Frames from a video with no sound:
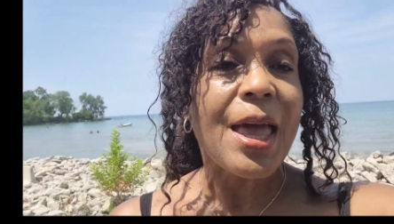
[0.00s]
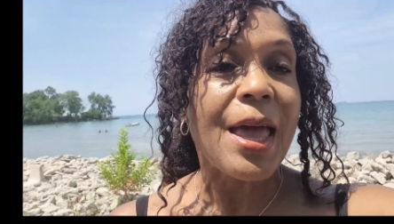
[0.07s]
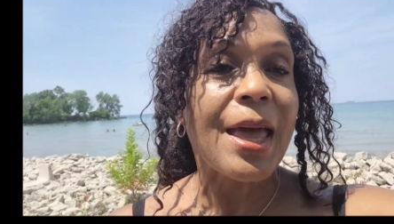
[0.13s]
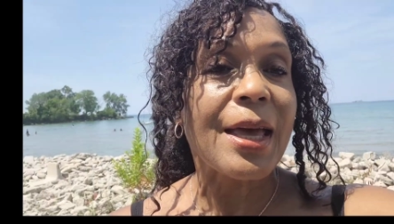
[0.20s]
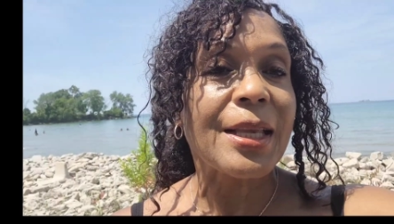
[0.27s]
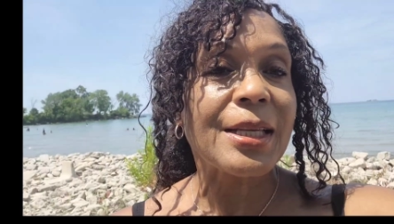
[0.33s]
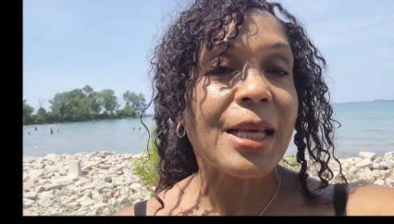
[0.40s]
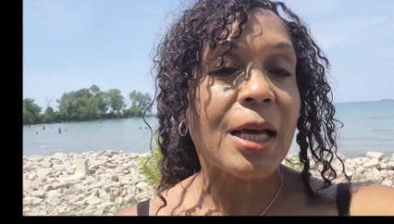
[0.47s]

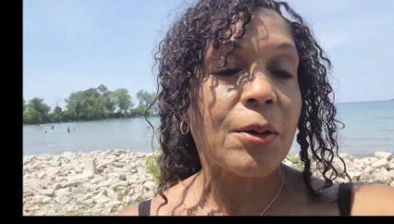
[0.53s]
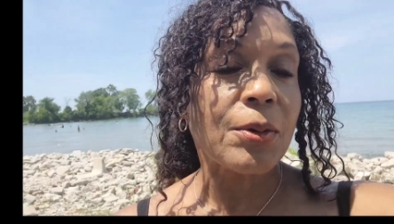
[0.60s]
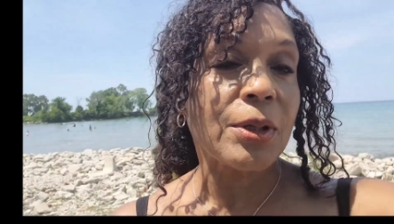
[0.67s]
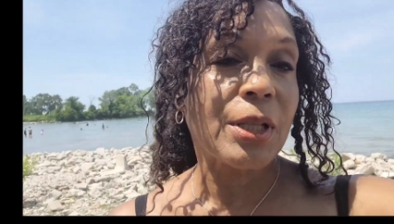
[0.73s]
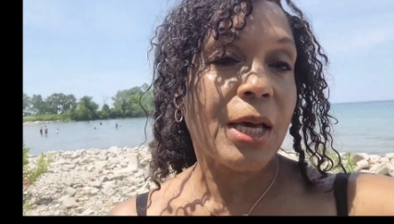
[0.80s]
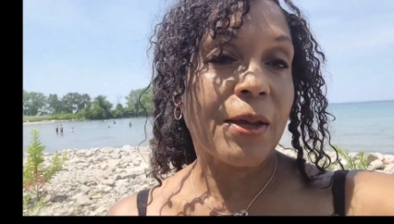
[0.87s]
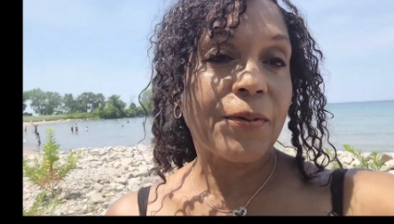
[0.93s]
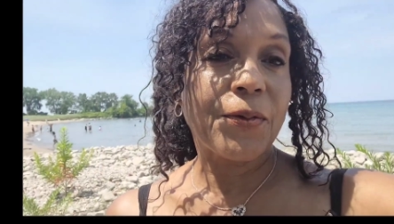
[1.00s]
And I
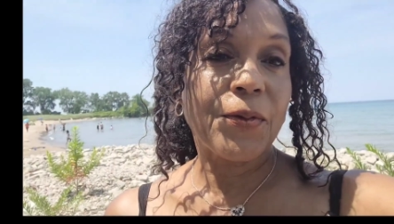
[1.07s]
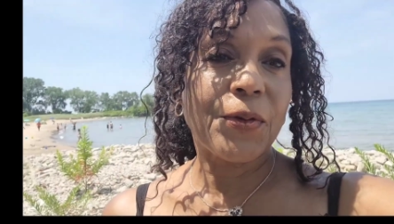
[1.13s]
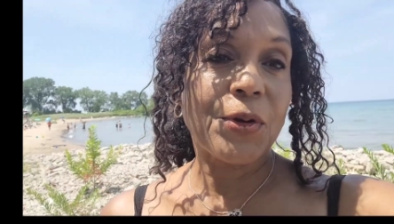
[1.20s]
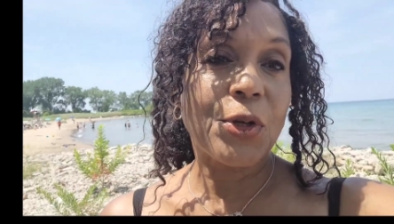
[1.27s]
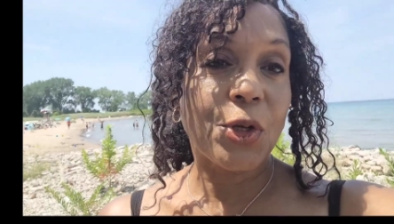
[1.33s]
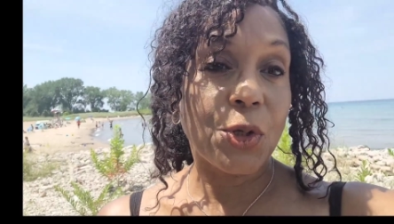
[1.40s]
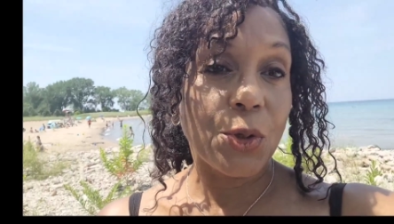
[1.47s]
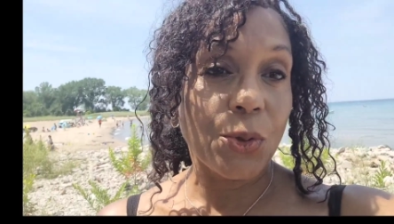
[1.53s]
would like for
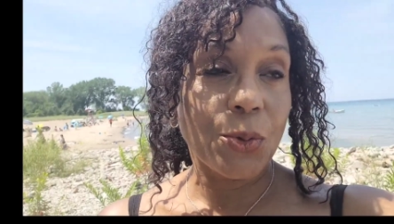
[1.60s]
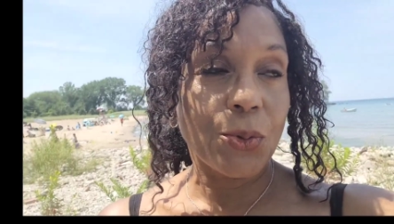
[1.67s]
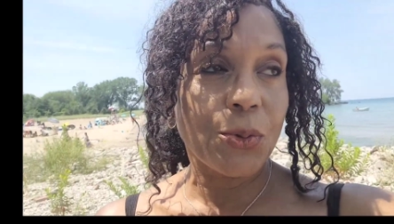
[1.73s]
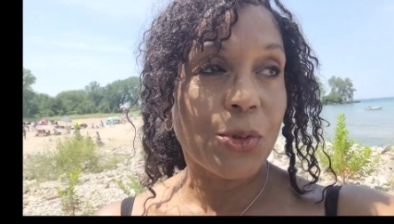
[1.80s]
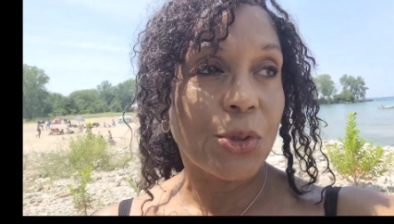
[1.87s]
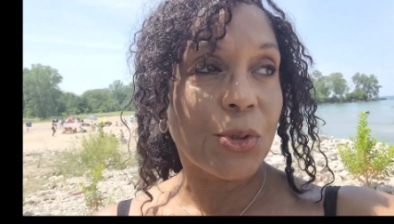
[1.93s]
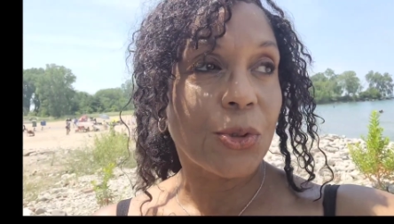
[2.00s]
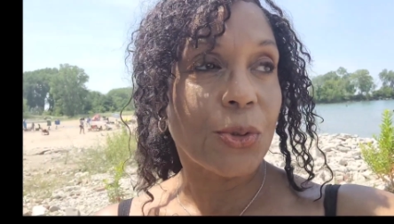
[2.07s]
you
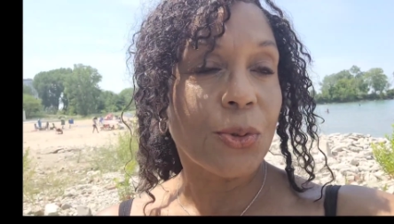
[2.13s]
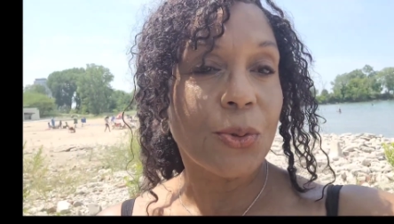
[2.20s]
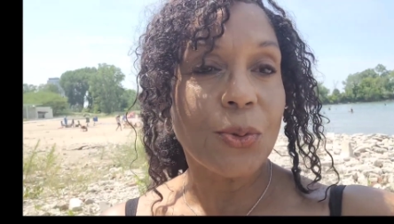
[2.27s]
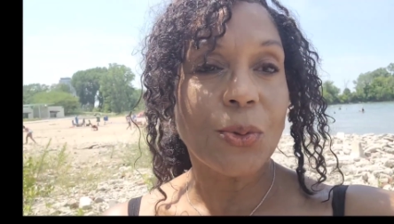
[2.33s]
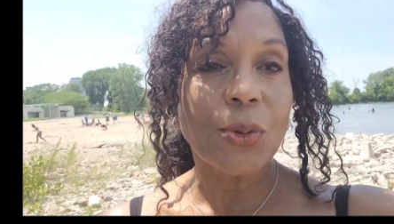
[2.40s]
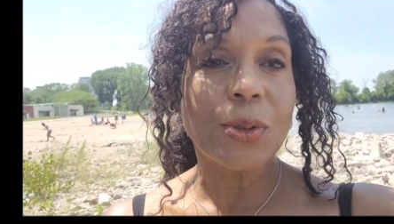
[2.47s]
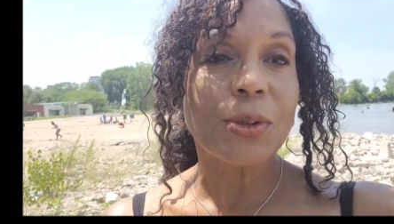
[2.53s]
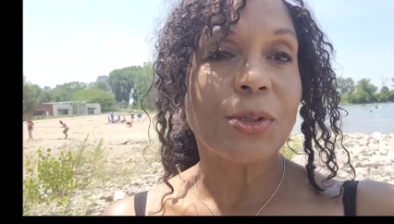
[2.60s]

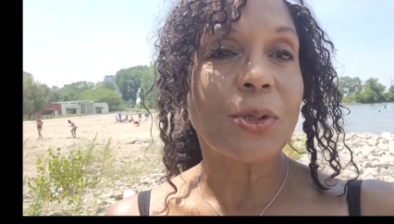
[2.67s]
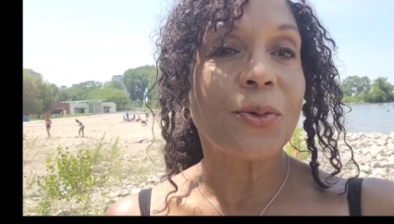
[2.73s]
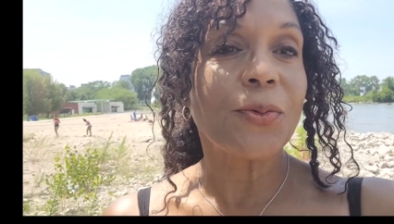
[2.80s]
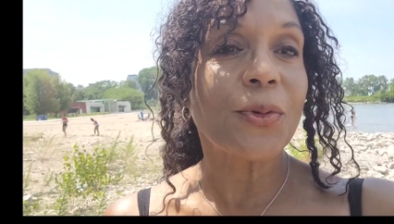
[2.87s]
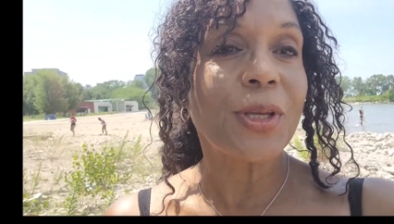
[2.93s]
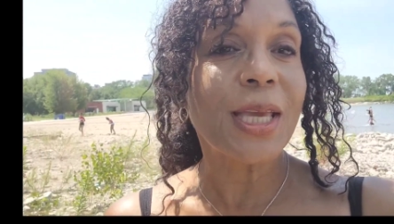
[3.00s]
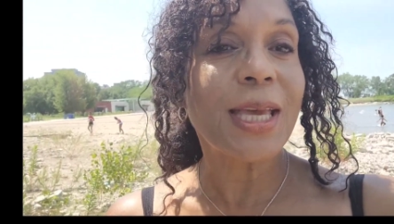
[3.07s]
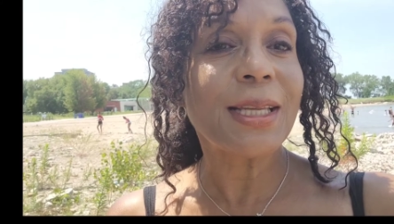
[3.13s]
to, don't
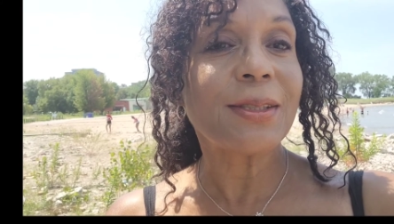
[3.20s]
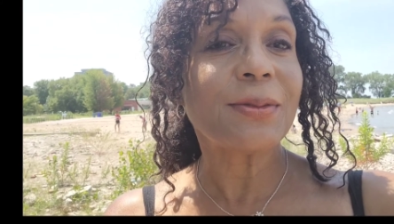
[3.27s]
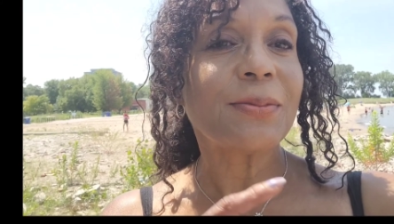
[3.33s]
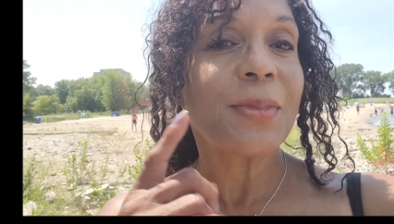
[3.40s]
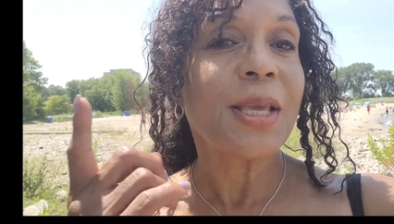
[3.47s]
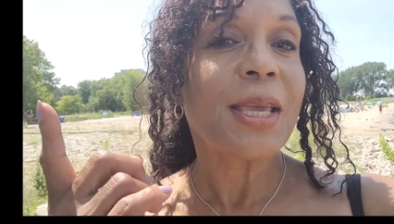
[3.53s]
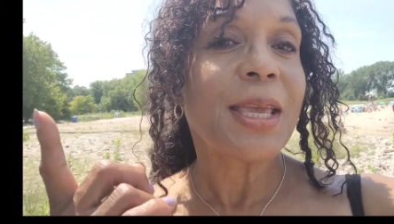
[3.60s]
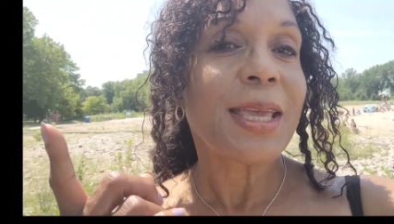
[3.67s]
forget,
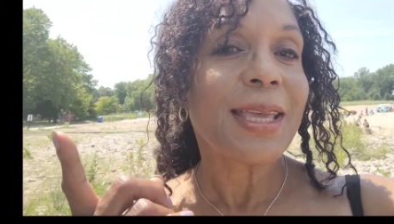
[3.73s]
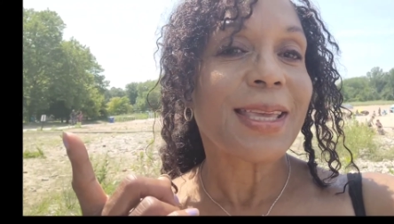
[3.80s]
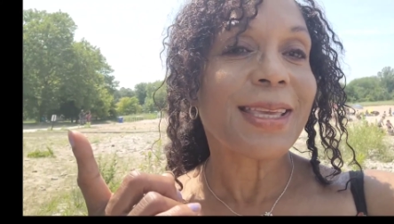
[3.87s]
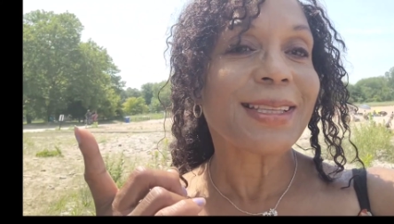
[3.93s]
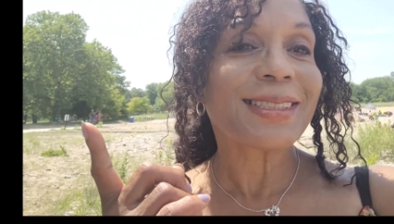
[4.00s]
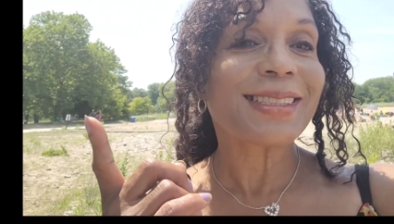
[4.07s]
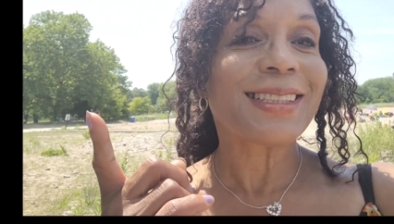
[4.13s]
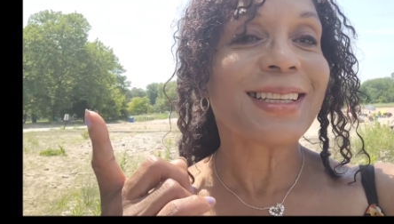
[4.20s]

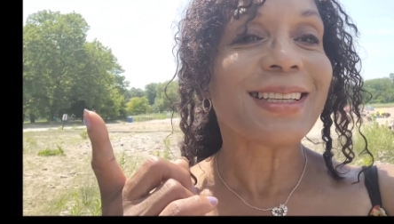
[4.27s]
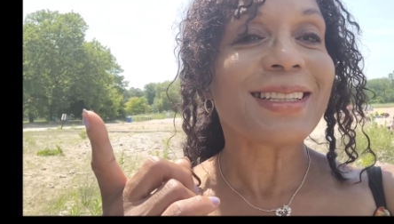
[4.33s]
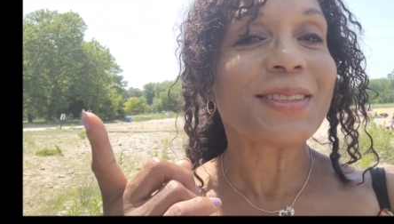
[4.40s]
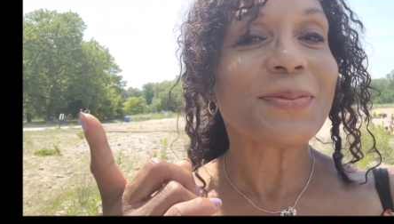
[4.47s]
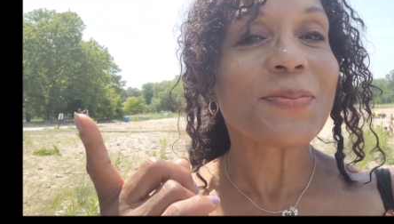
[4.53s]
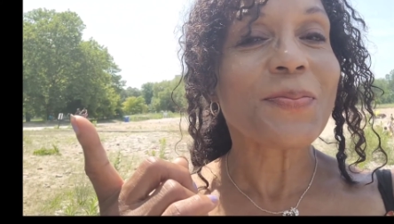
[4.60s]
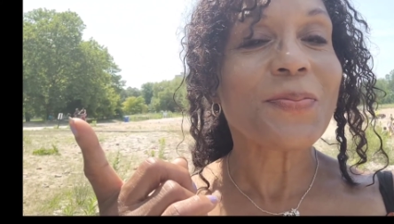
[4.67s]
hit the,